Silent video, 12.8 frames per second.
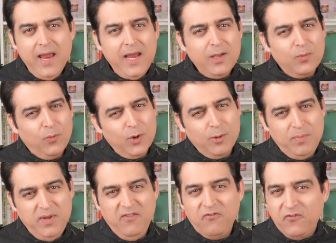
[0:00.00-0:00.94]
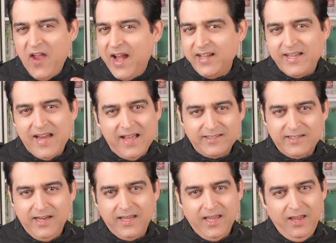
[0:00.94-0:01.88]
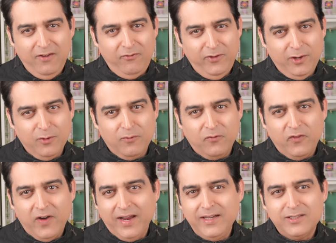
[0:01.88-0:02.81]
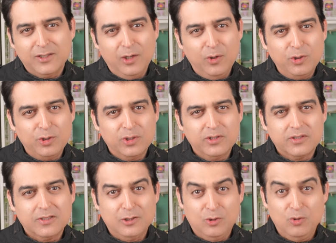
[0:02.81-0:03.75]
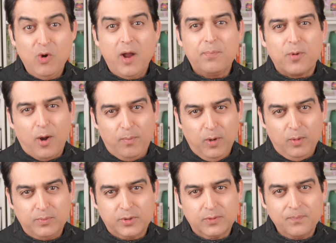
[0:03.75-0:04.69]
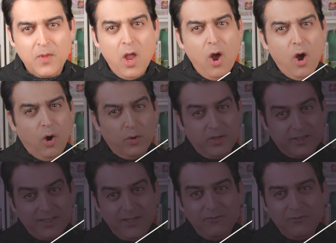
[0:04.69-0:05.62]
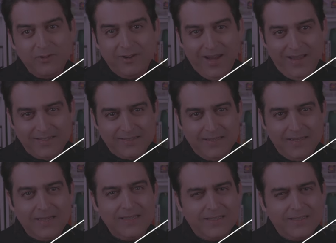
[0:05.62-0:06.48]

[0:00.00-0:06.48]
It would be fantastic if we could find solutions to our problems or receive grace,